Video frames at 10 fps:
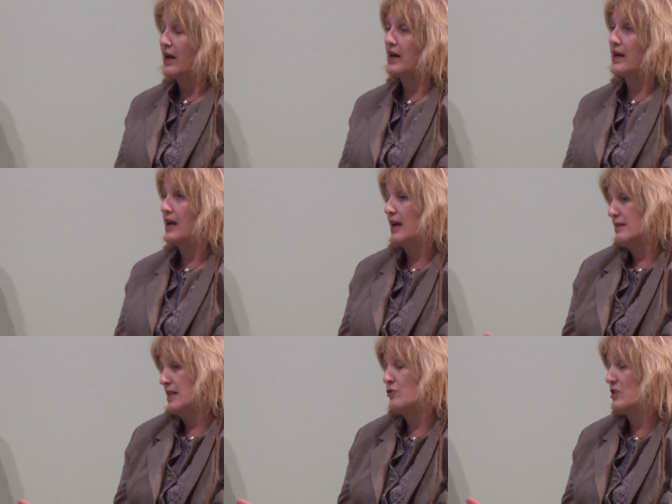
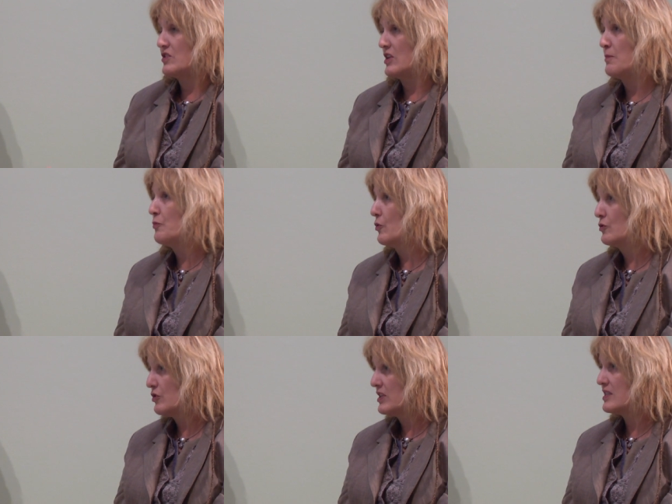and interested in
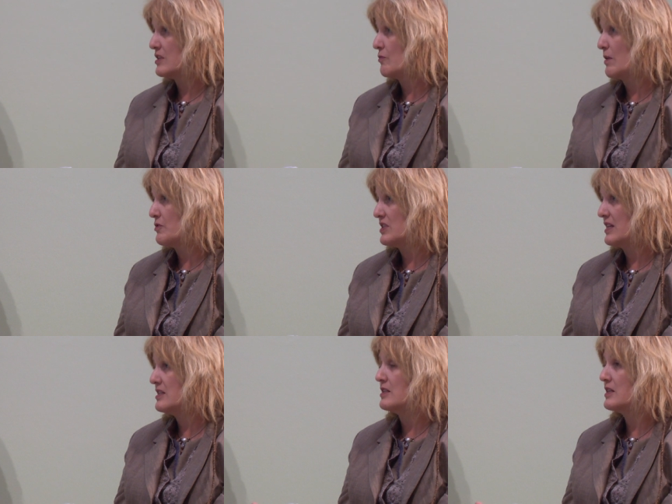portraits that
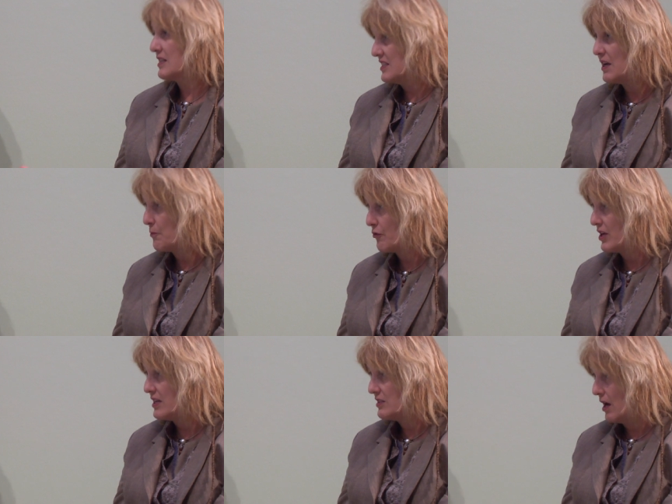represented
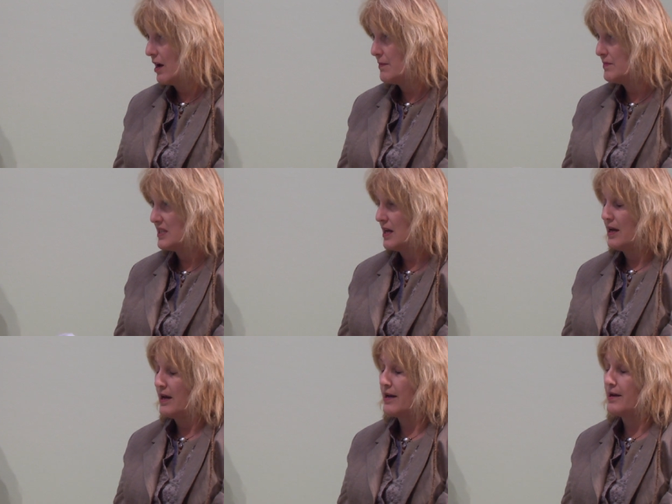contemporary times,
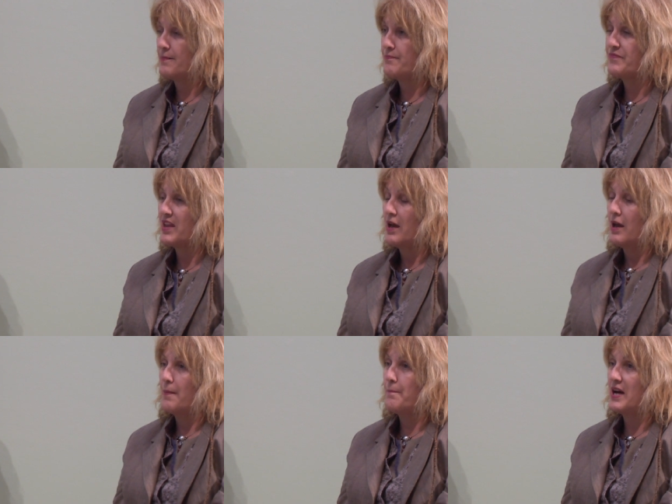
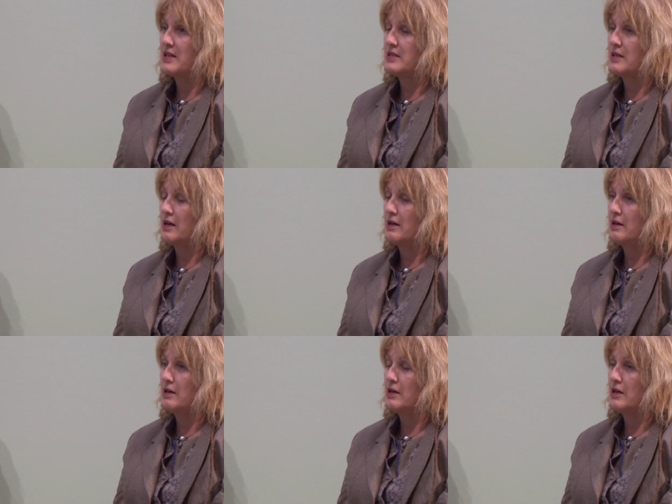but
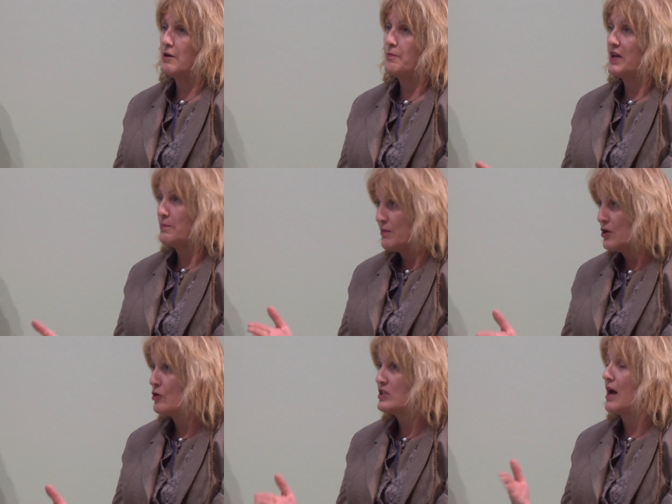
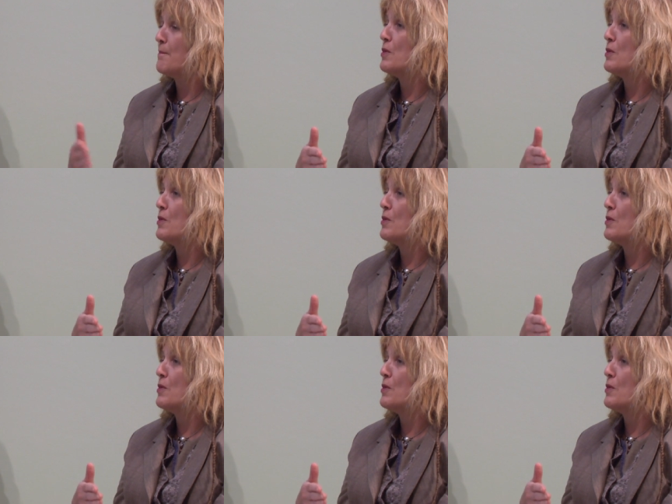not a